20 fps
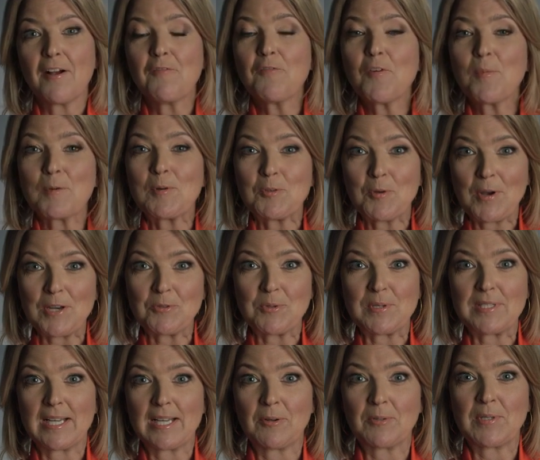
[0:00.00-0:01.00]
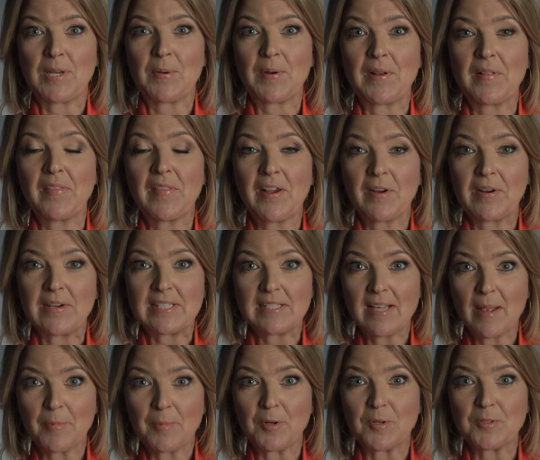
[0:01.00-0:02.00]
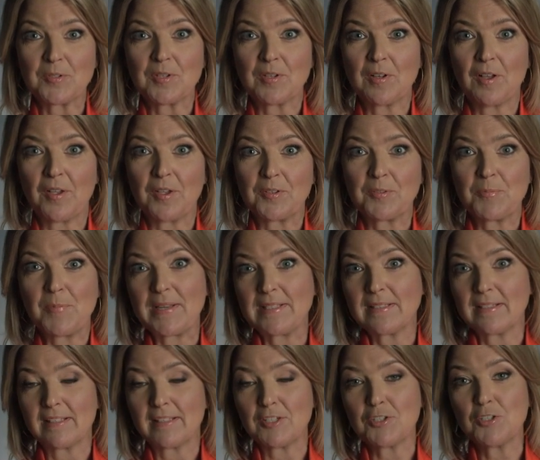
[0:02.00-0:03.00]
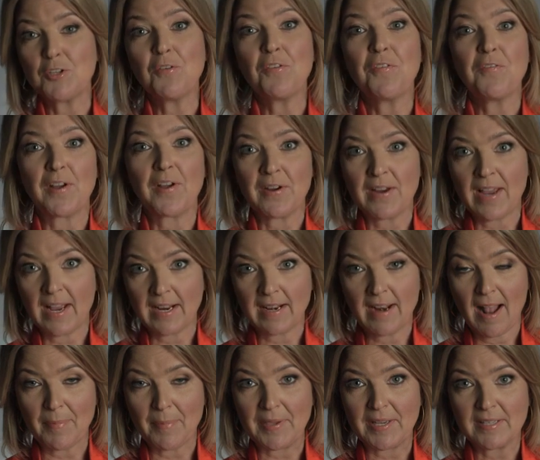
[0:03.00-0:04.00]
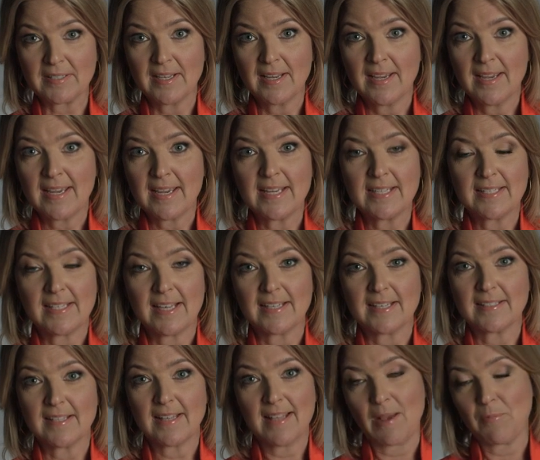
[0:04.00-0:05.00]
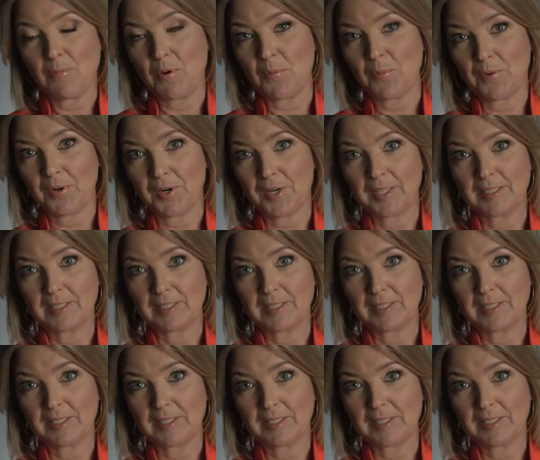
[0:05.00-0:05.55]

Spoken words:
former Treasury Secretary Larry Summers calls basically tooth fairy economics. He says that won't work.